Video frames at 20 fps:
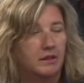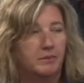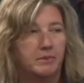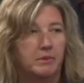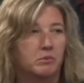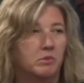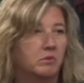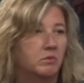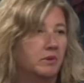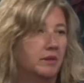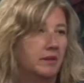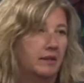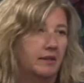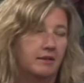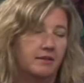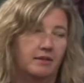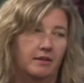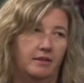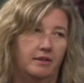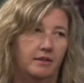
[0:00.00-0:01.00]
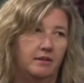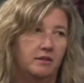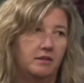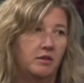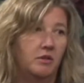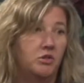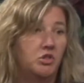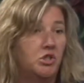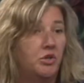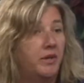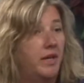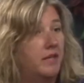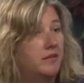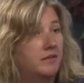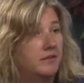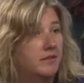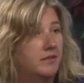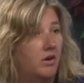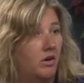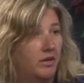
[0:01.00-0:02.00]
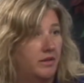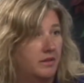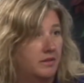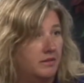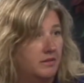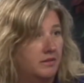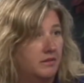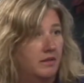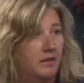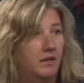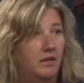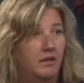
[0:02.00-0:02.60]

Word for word: Rugg. I mean, we're really excited. So it showcases the artists.